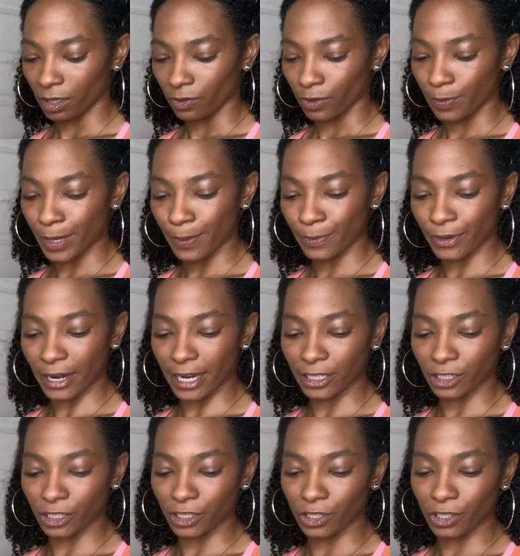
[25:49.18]
remember, I
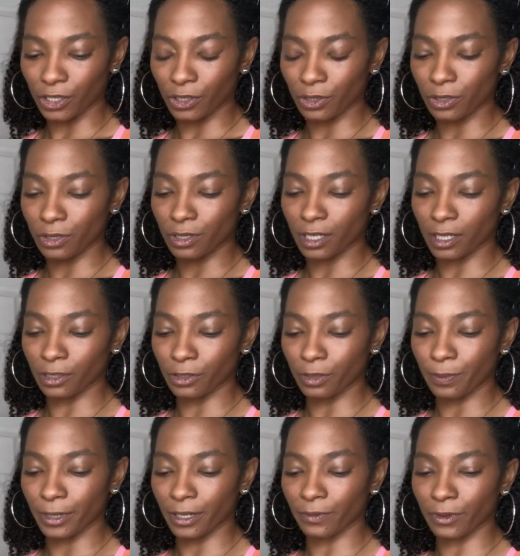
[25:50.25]
just used a little
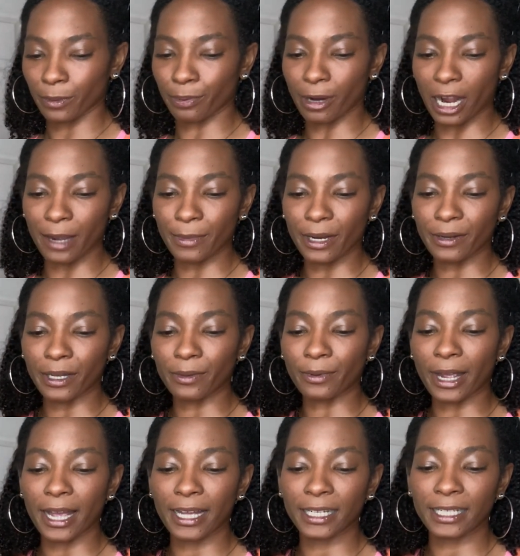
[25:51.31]
bit of the primary
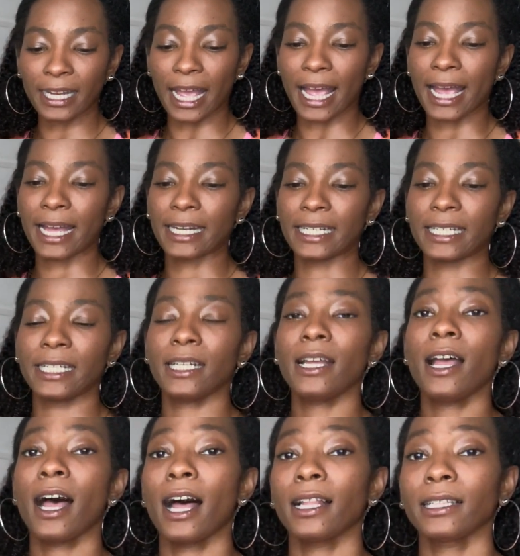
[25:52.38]
red and added
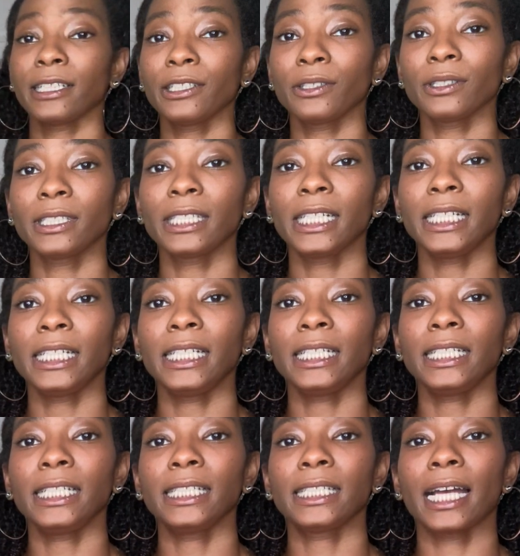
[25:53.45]
a little
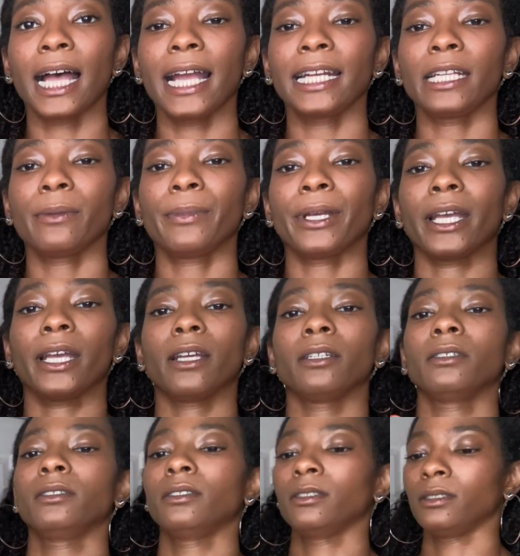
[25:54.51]
teeny tiny bit
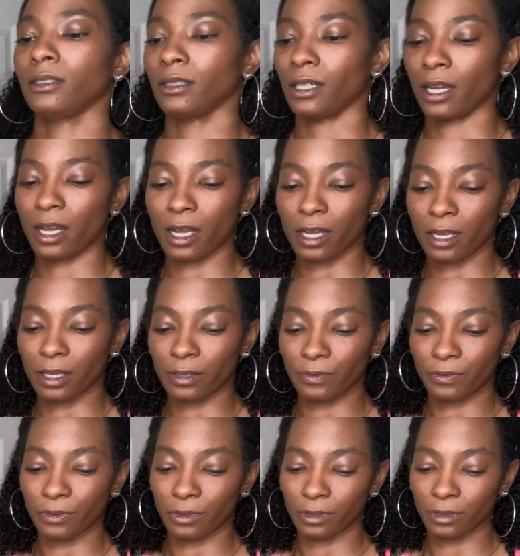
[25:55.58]
of
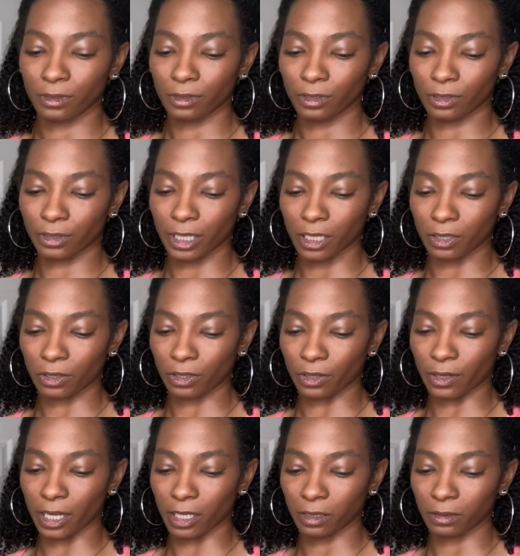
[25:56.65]
green to
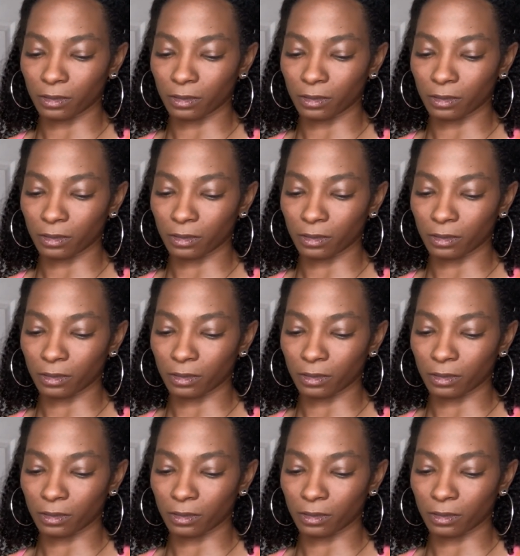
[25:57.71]
it.